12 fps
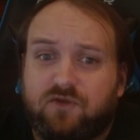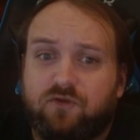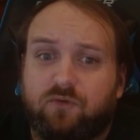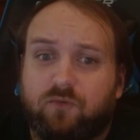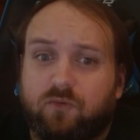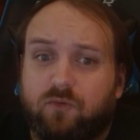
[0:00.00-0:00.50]

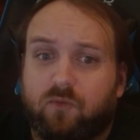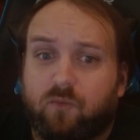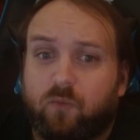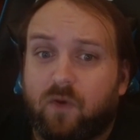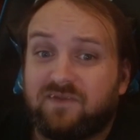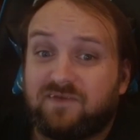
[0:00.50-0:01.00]
to
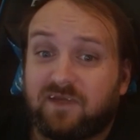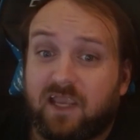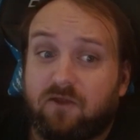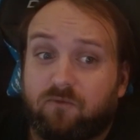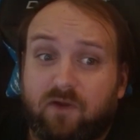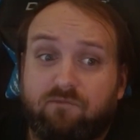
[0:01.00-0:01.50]
once
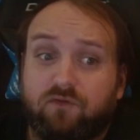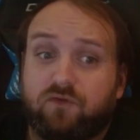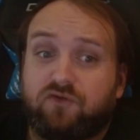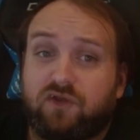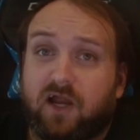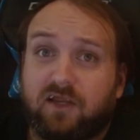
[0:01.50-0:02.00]
again
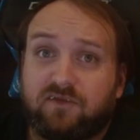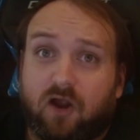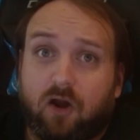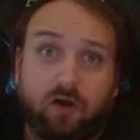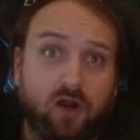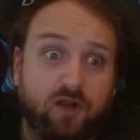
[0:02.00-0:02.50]
revolutionize
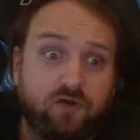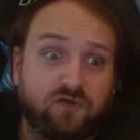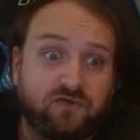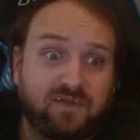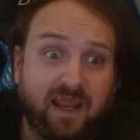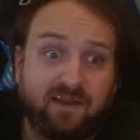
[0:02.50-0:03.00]
our
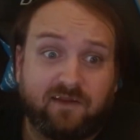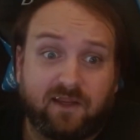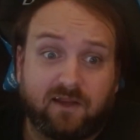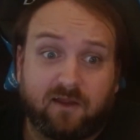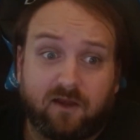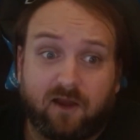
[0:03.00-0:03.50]

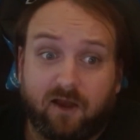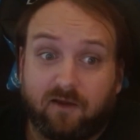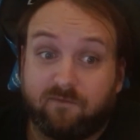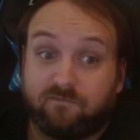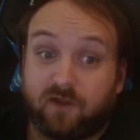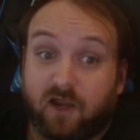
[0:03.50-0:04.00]
understanding
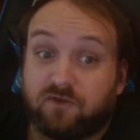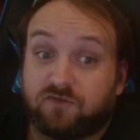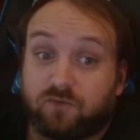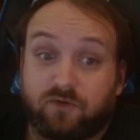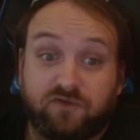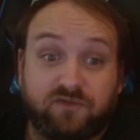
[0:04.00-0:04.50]
of
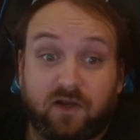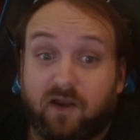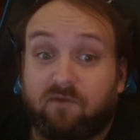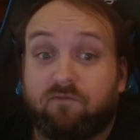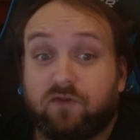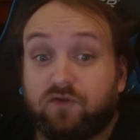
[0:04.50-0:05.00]
dinosaurs, their
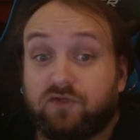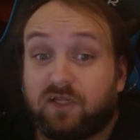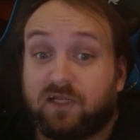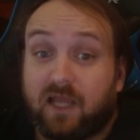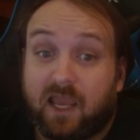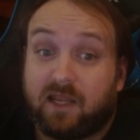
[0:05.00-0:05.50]

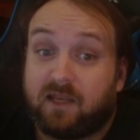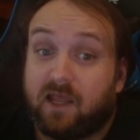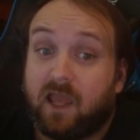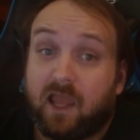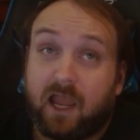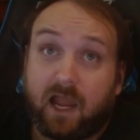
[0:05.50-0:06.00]
evolution, and
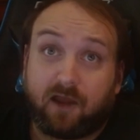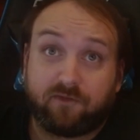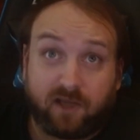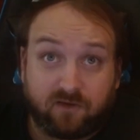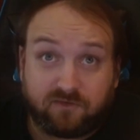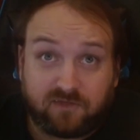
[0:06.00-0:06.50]
how
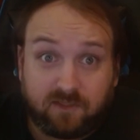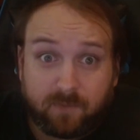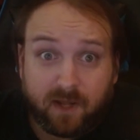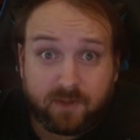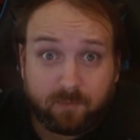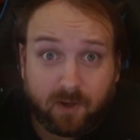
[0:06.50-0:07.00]
they are seen
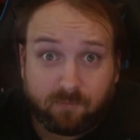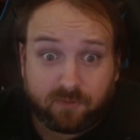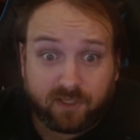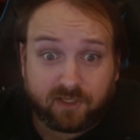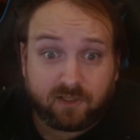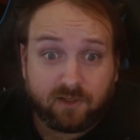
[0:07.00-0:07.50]
by the
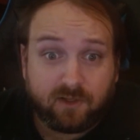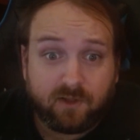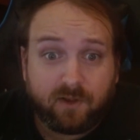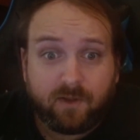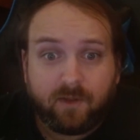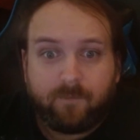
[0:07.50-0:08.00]
public.
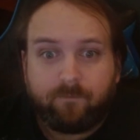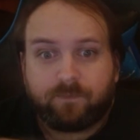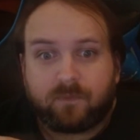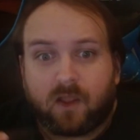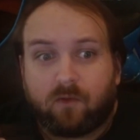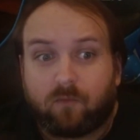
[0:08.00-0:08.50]

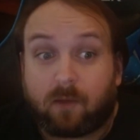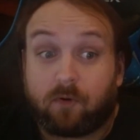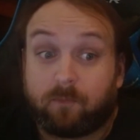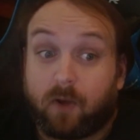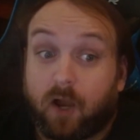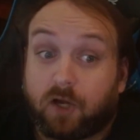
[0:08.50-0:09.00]

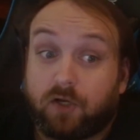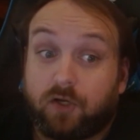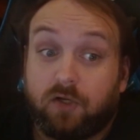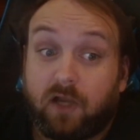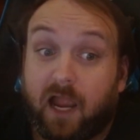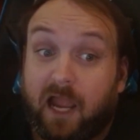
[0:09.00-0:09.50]
Robert
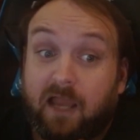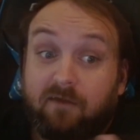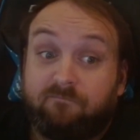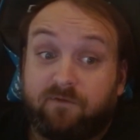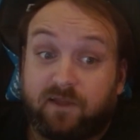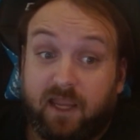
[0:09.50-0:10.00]
Bakker
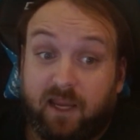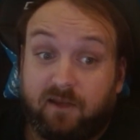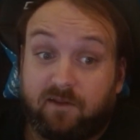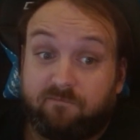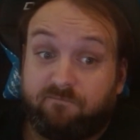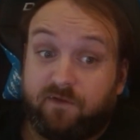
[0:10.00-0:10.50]

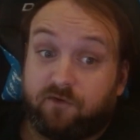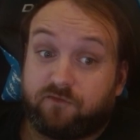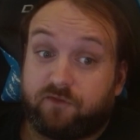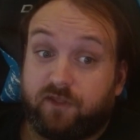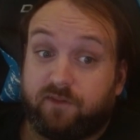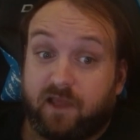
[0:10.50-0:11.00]
advocated
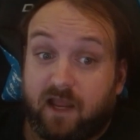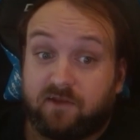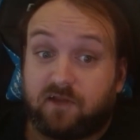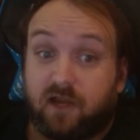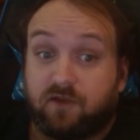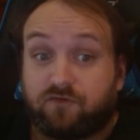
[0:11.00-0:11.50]
fiercely
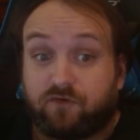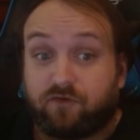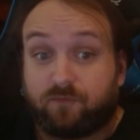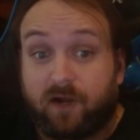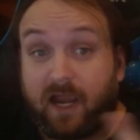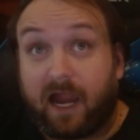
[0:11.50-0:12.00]
that
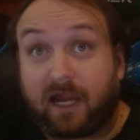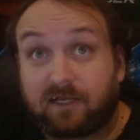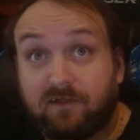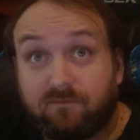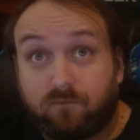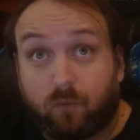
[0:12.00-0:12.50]
dinosaurs were
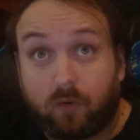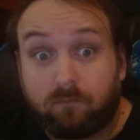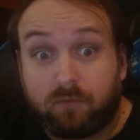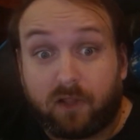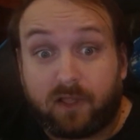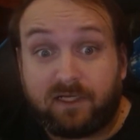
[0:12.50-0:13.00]
active,
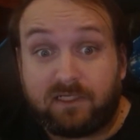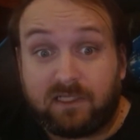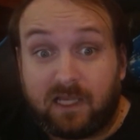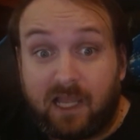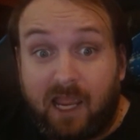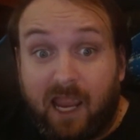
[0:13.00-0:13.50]
warm-blooded,
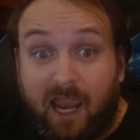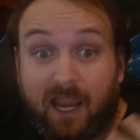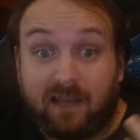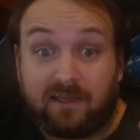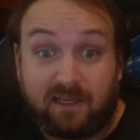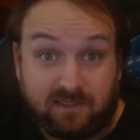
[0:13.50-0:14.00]

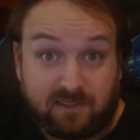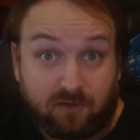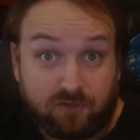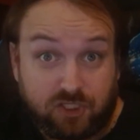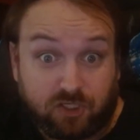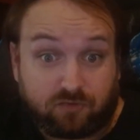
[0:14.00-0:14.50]
and
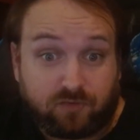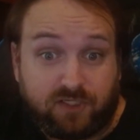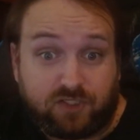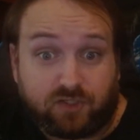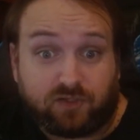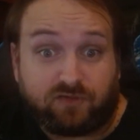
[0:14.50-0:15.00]
intelligent
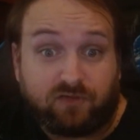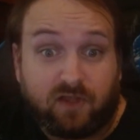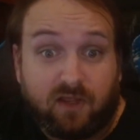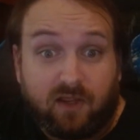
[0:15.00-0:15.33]
creatures